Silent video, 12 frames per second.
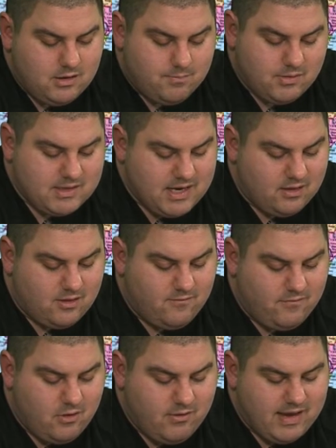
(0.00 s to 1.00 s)
to protect the
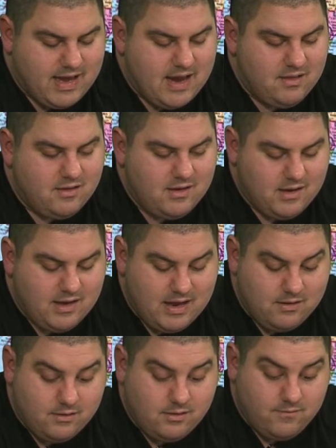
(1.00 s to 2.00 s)
floating island
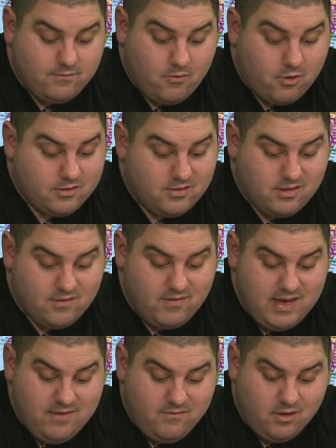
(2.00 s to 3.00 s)
against the forces of
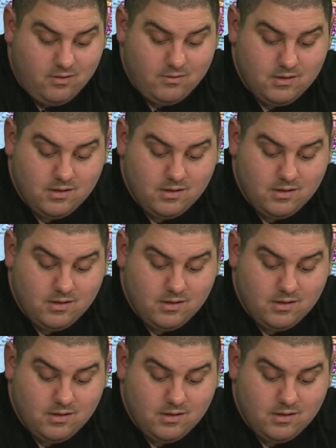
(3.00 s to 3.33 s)
evil,